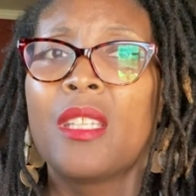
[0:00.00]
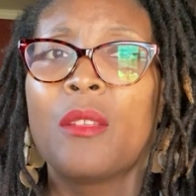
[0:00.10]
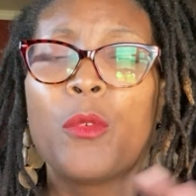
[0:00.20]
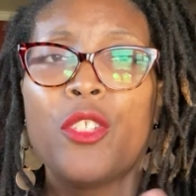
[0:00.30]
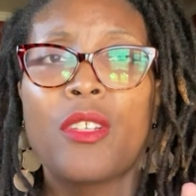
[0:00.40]

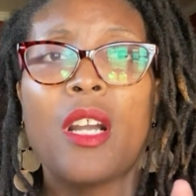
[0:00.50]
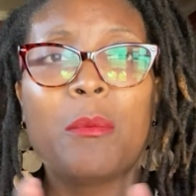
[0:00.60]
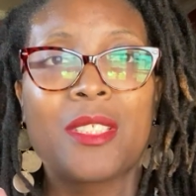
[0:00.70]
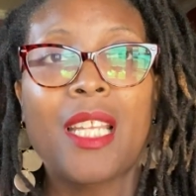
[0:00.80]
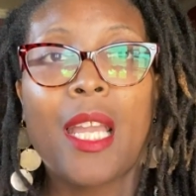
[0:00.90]
when it
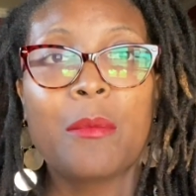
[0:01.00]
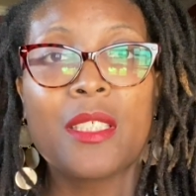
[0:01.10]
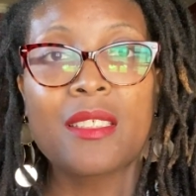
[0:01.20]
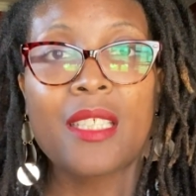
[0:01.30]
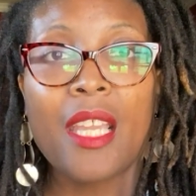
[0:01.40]
comes time to
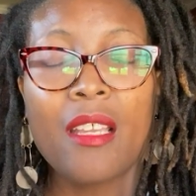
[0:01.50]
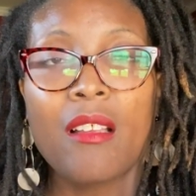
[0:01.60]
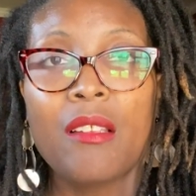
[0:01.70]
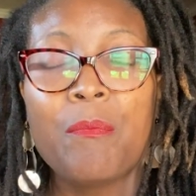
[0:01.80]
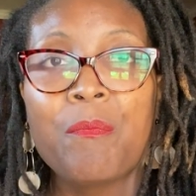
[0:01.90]

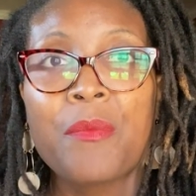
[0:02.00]
scale,